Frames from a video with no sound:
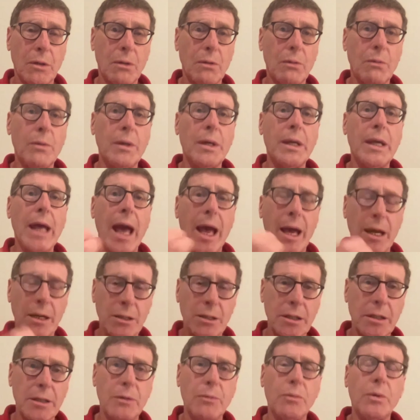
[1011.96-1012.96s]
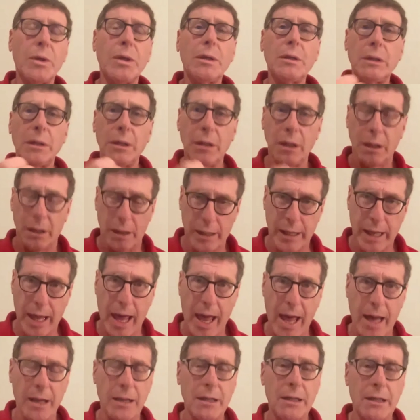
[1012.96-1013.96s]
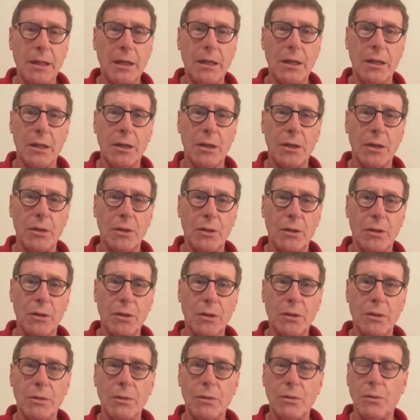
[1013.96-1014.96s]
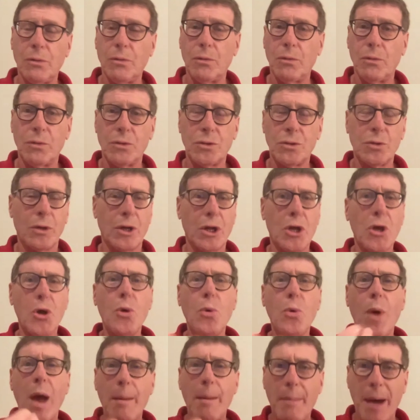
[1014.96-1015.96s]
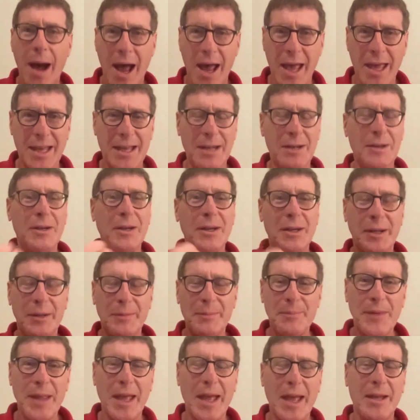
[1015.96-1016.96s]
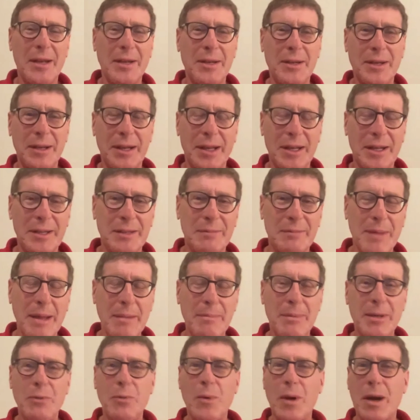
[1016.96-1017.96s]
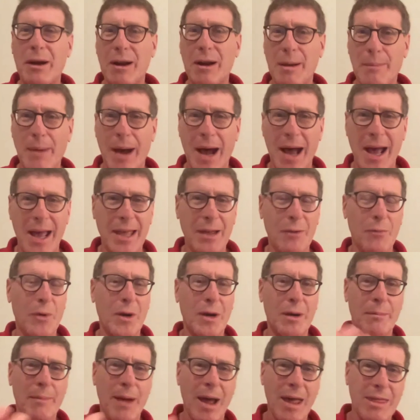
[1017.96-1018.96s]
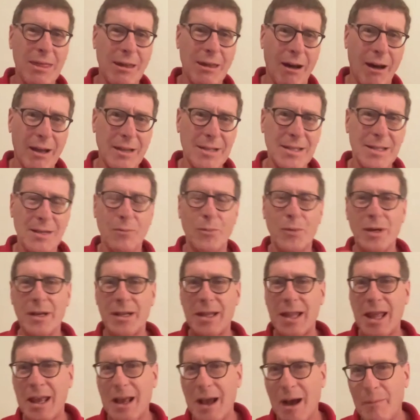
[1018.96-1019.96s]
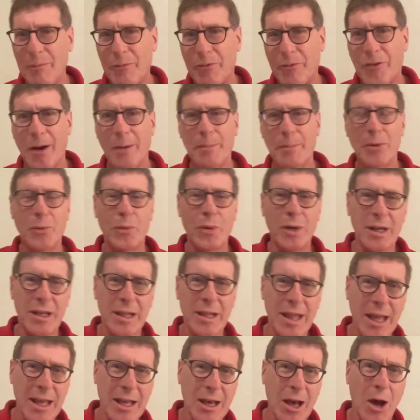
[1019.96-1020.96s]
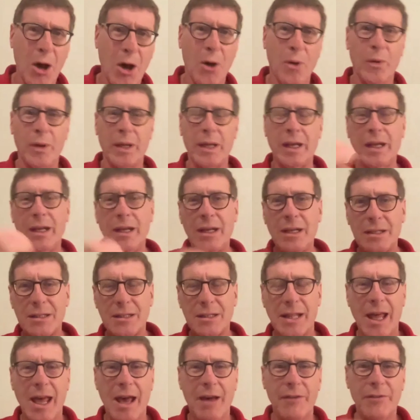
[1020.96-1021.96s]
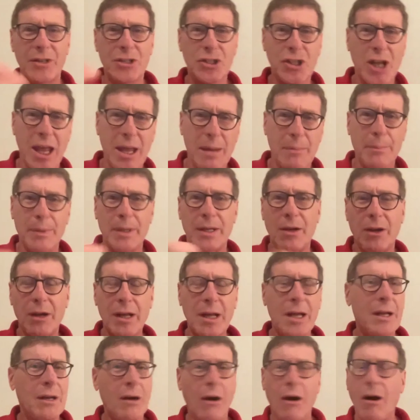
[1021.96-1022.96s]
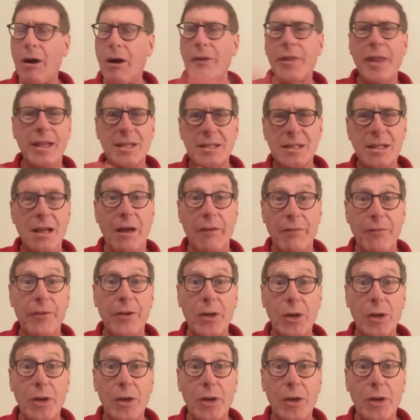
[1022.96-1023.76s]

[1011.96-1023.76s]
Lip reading: we actually will look at sort of who am I, and maybe where am I, and where are my thoughts, and where did they come from, and where did they go, and do they have a shape, and all that stuff